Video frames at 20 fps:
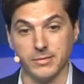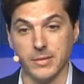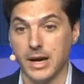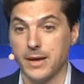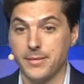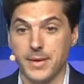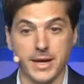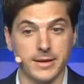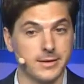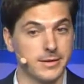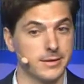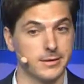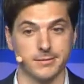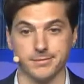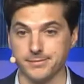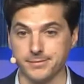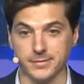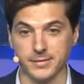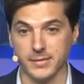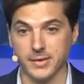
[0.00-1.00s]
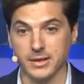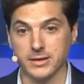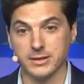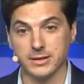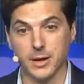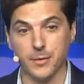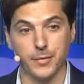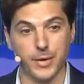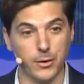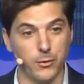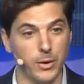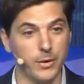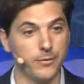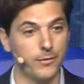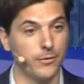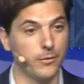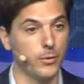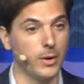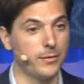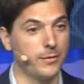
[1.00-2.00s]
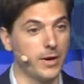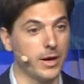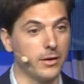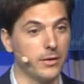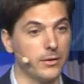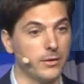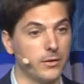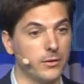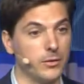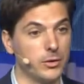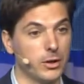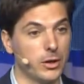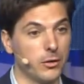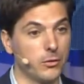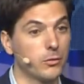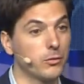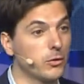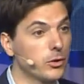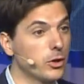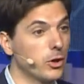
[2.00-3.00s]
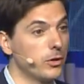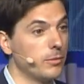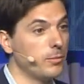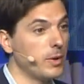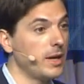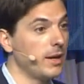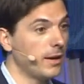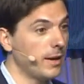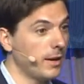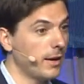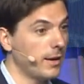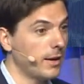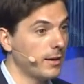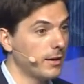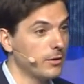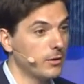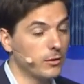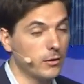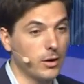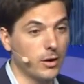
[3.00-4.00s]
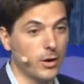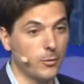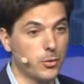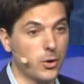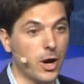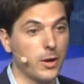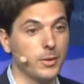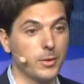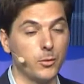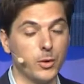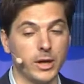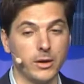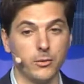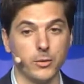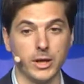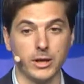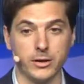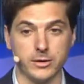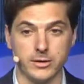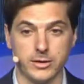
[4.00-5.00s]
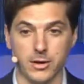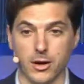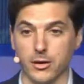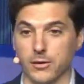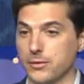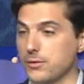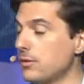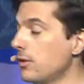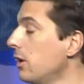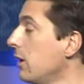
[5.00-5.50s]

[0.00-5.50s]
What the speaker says: And that's something we felt, you know, could be a problem we could solve.